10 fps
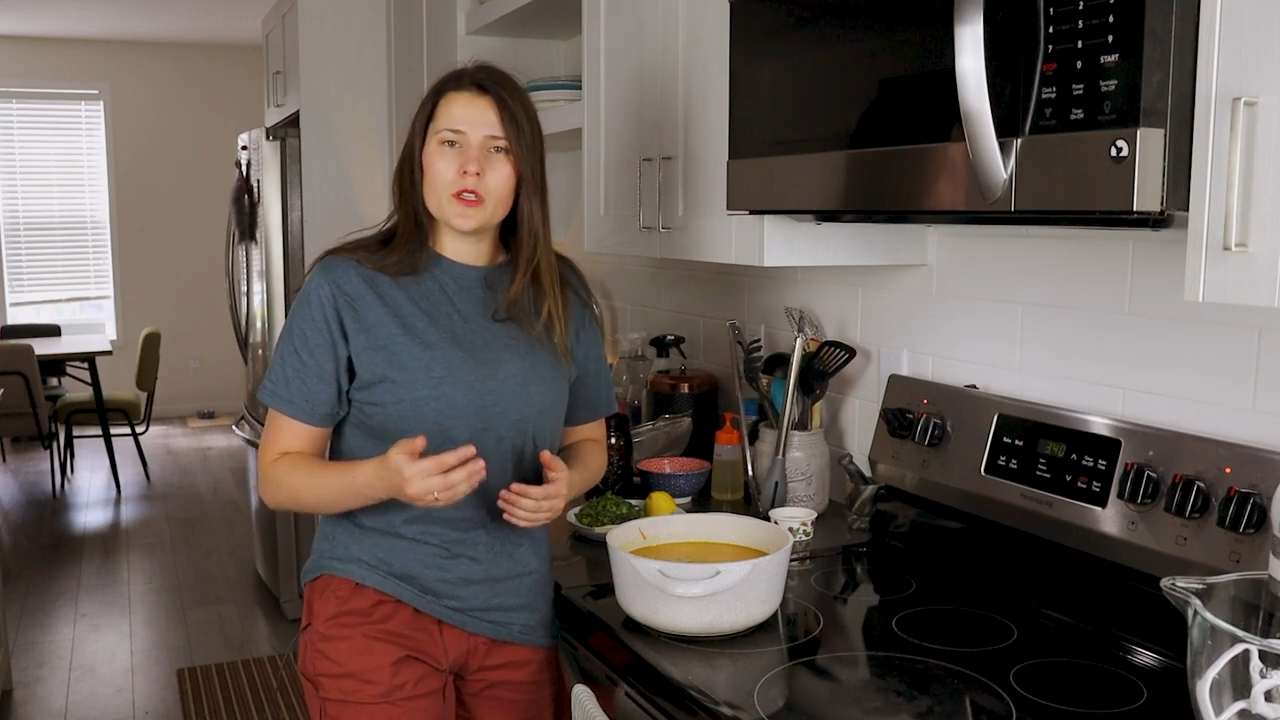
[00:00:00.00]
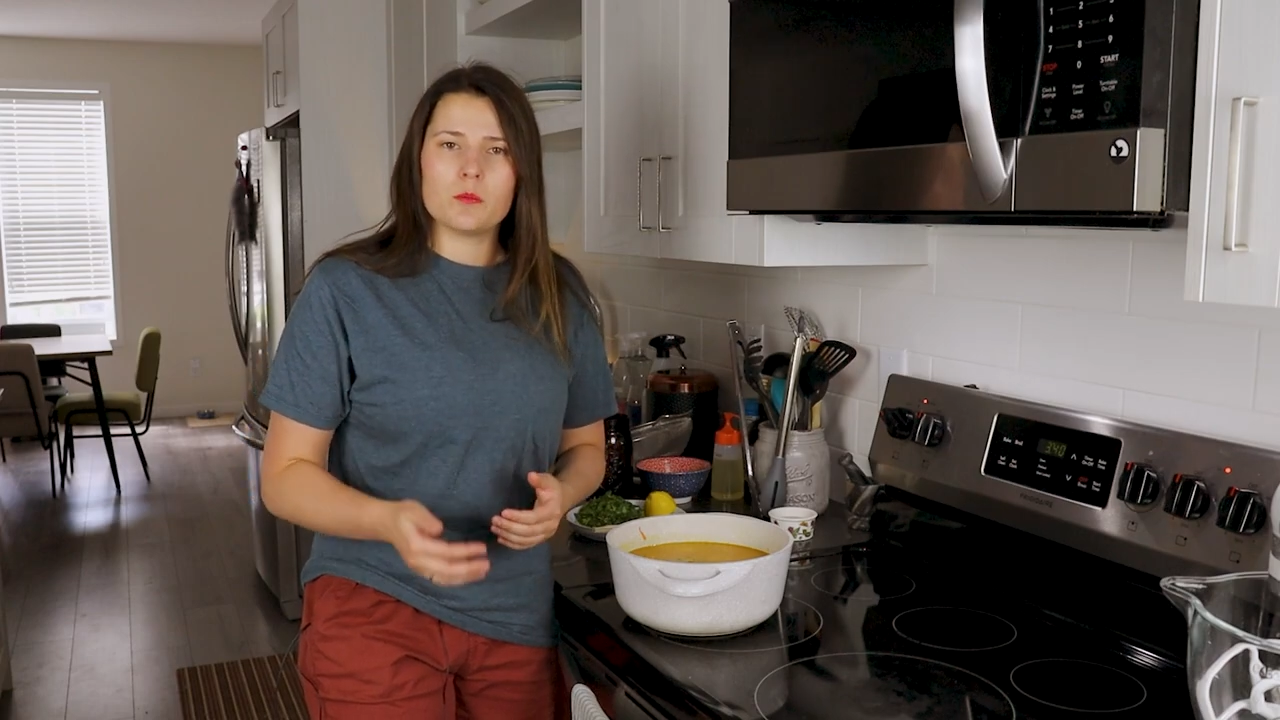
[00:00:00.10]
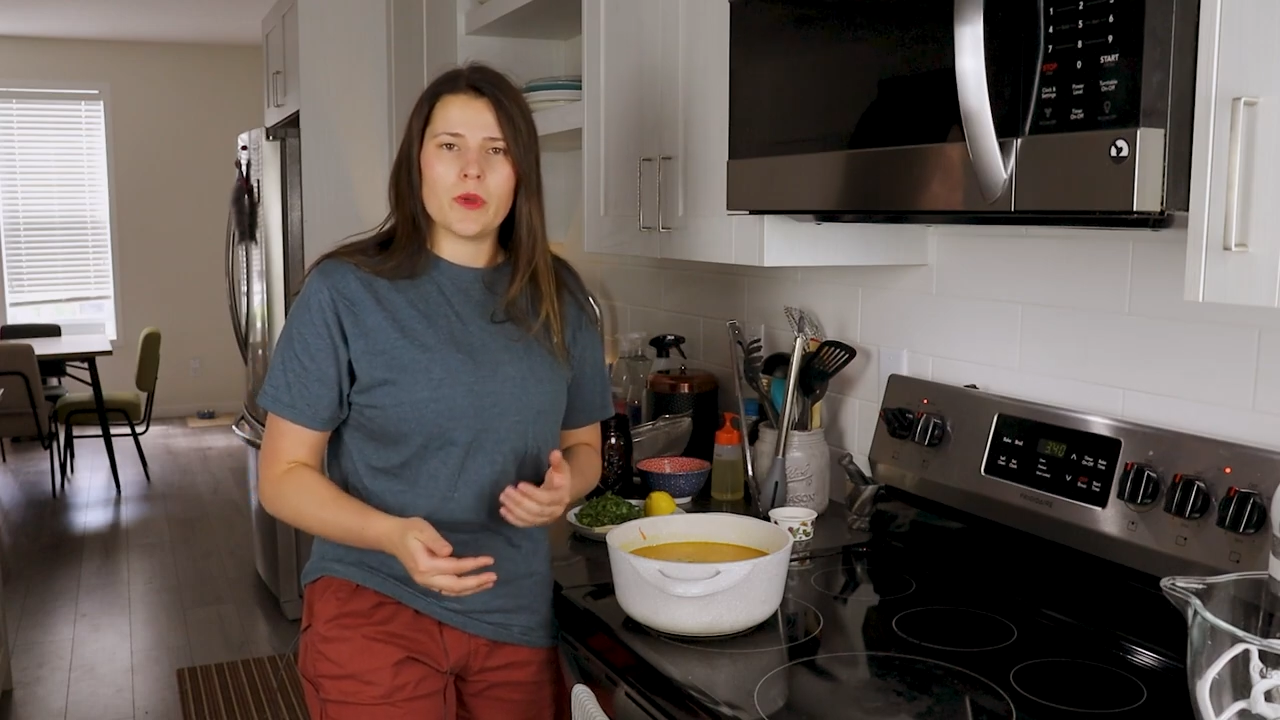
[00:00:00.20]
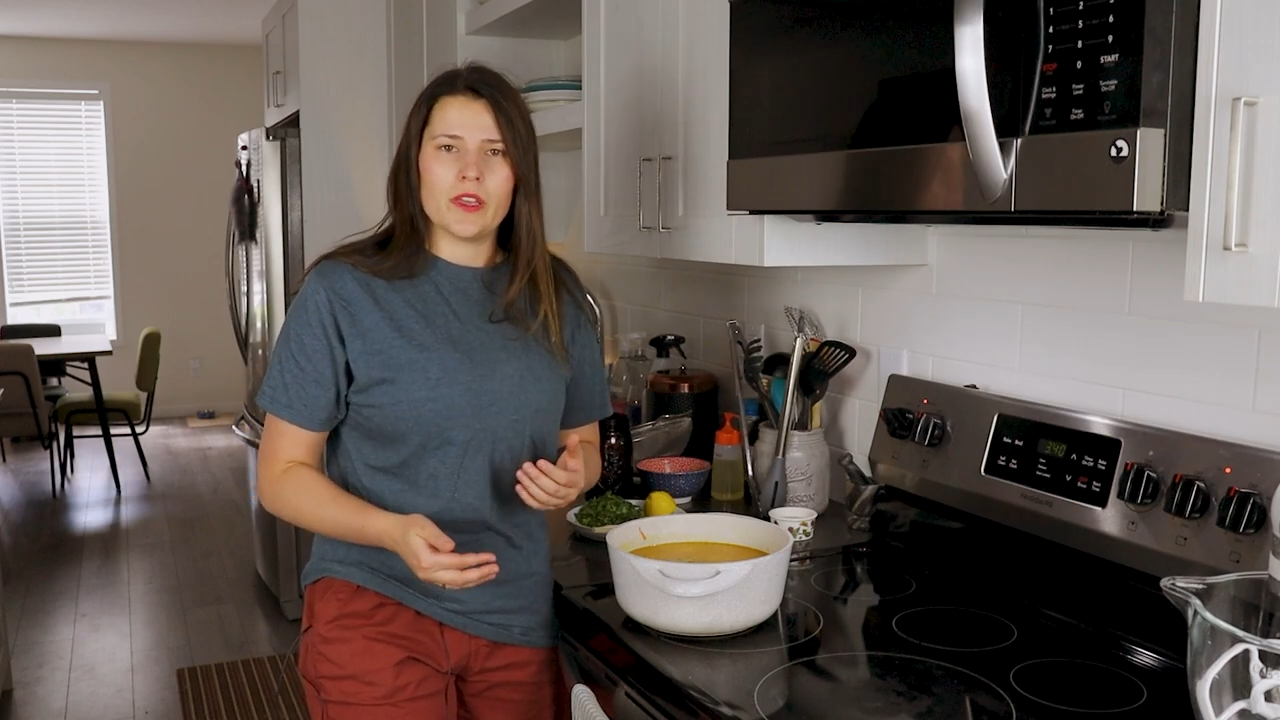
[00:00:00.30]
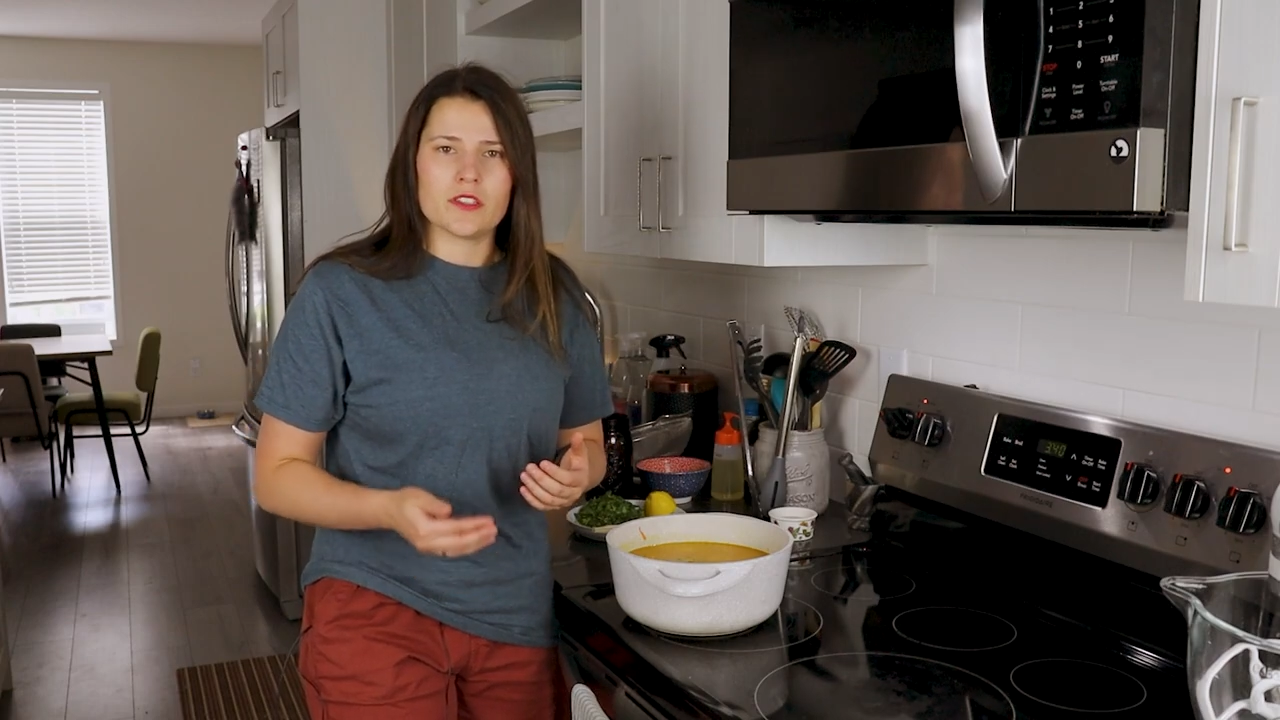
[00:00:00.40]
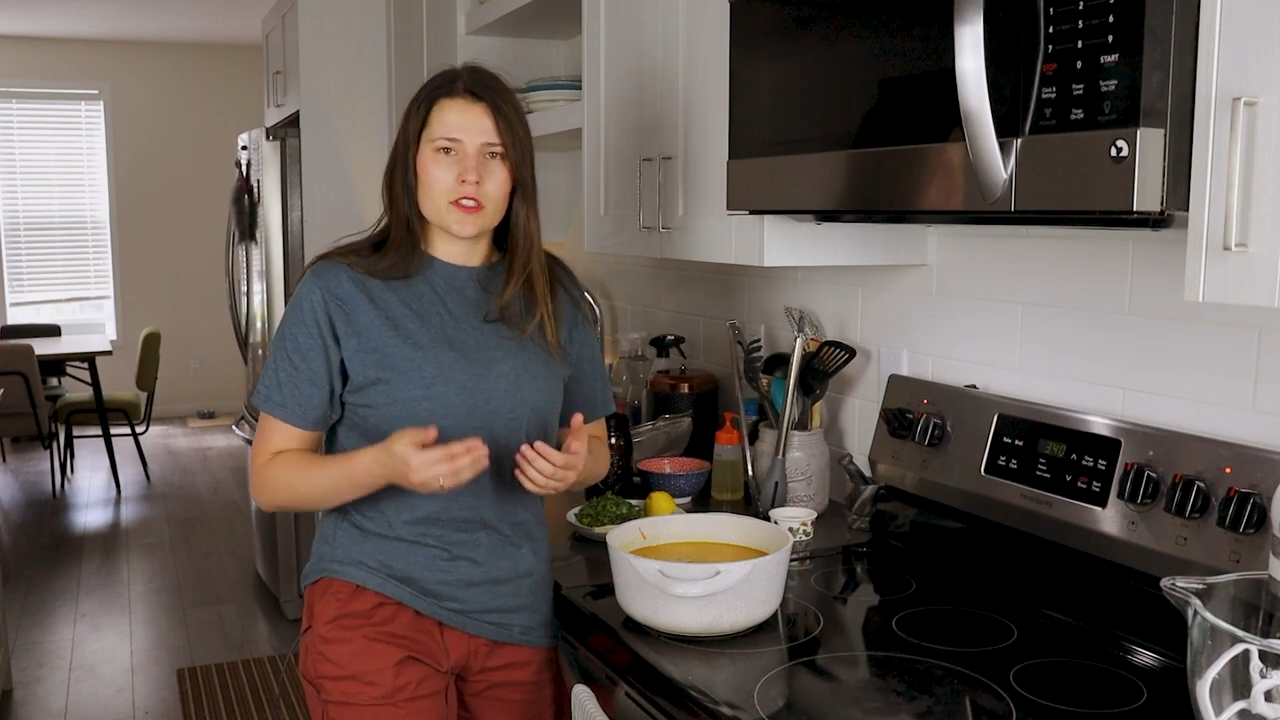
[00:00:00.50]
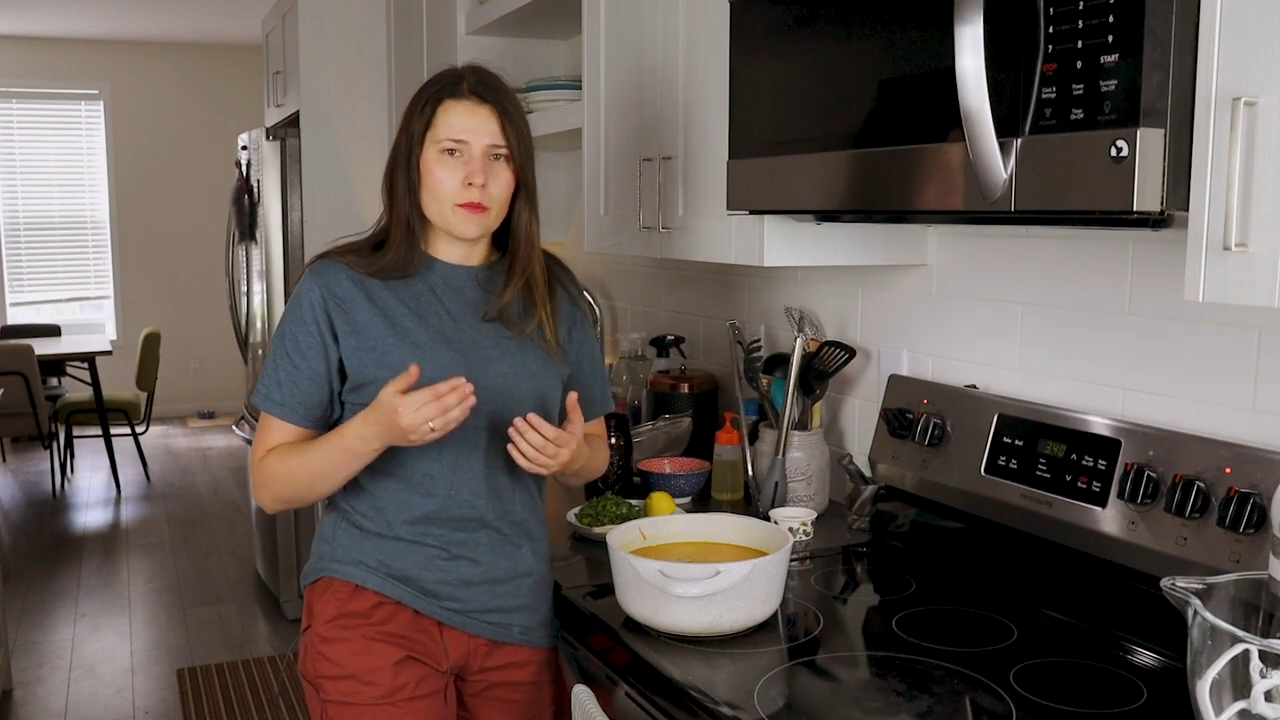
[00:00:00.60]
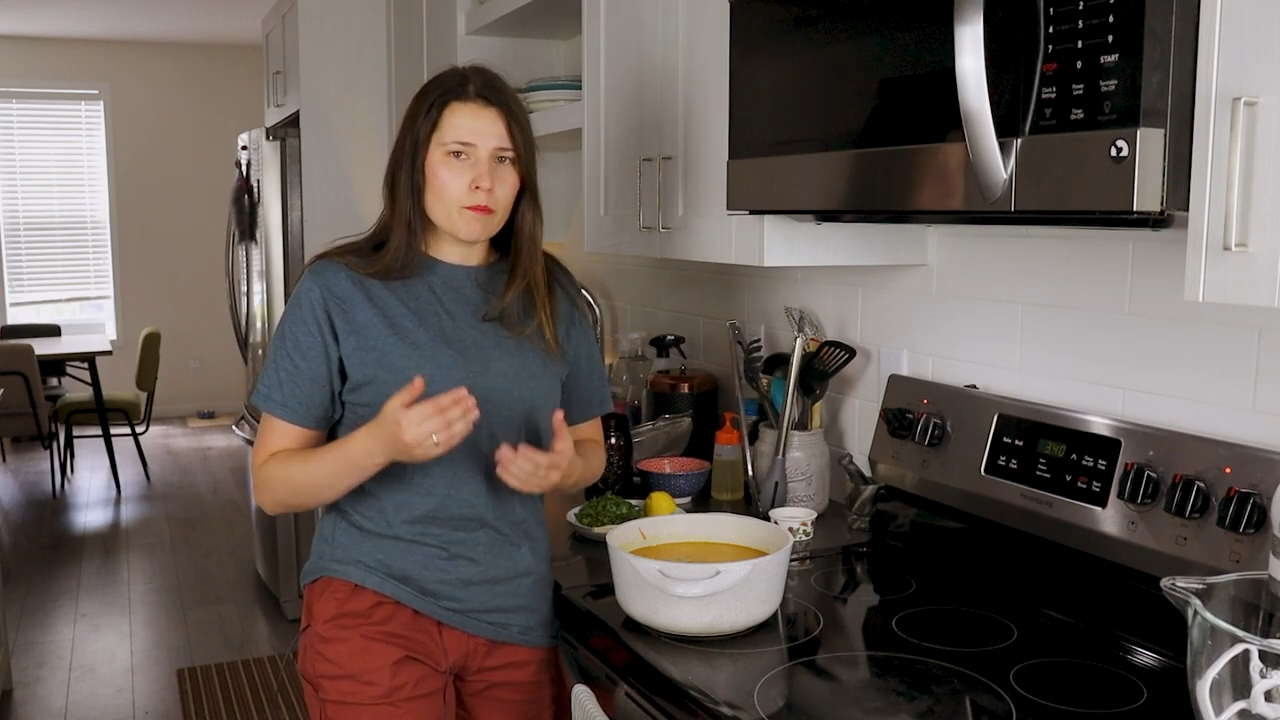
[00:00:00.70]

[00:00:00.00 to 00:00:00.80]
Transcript: that pays